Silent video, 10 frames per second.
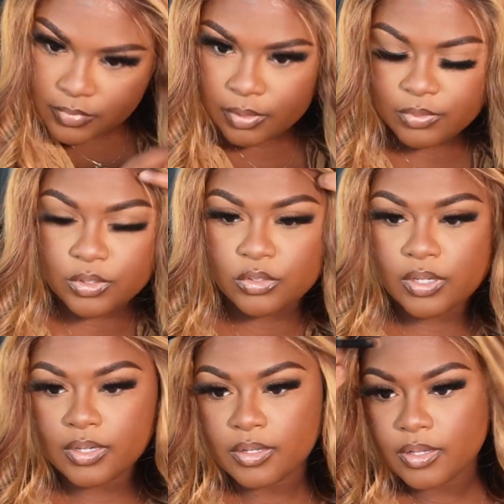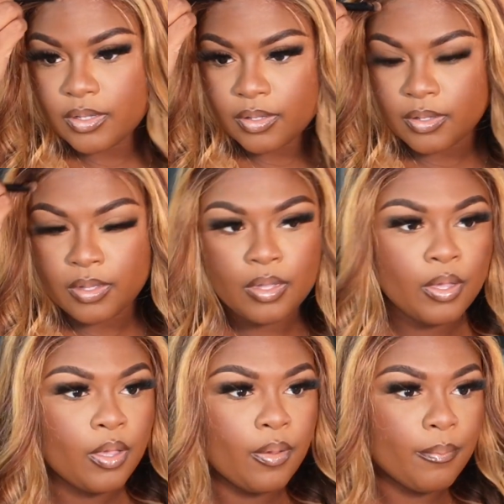I'm just trying to
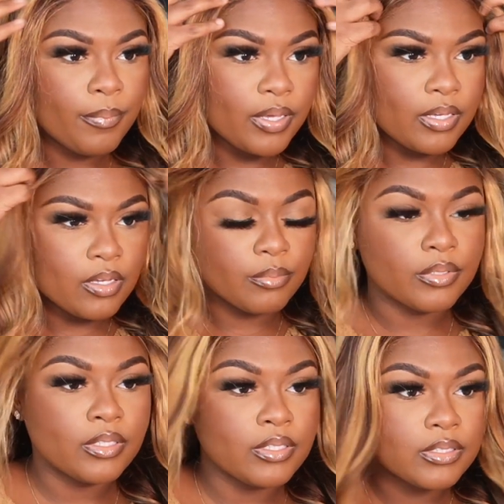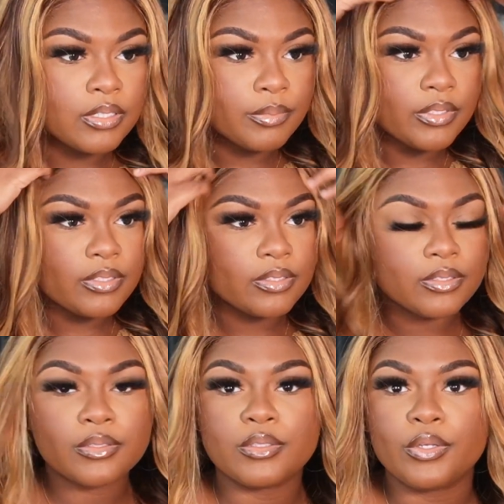make it completely seamless
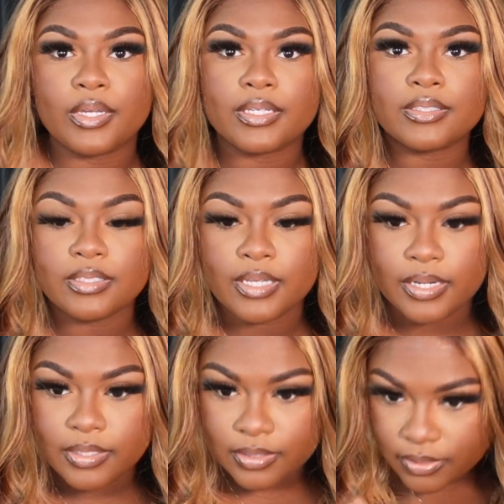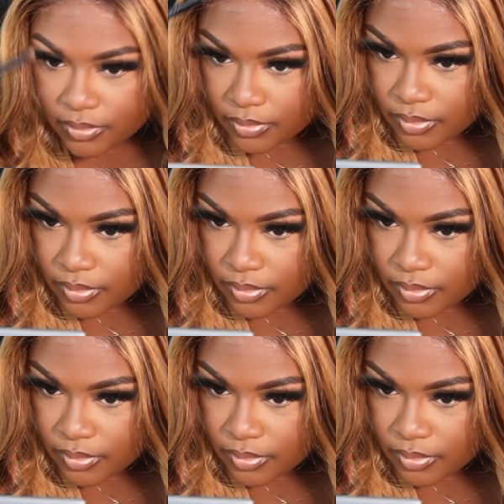so you can't see anything.